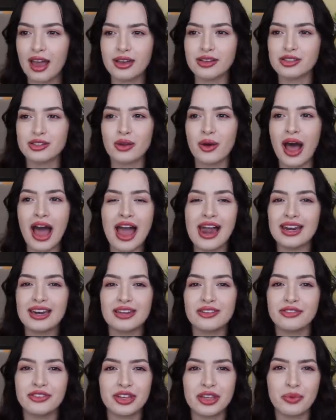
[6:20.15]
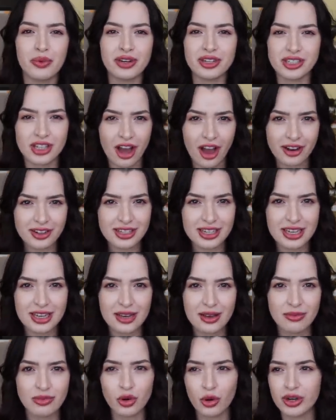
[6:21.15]
so I didn't really want to talk to
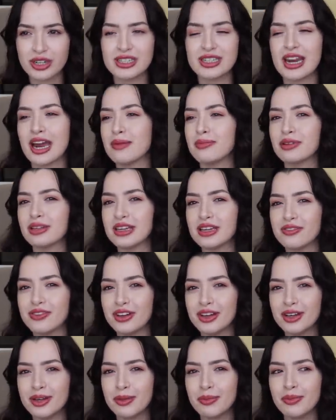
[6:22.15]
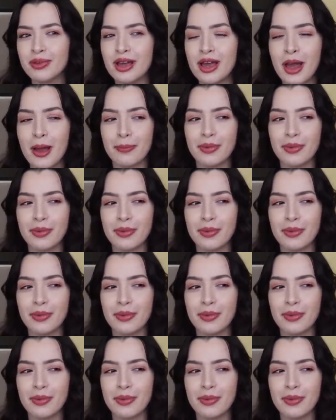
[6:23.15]
him, nor did I believe him.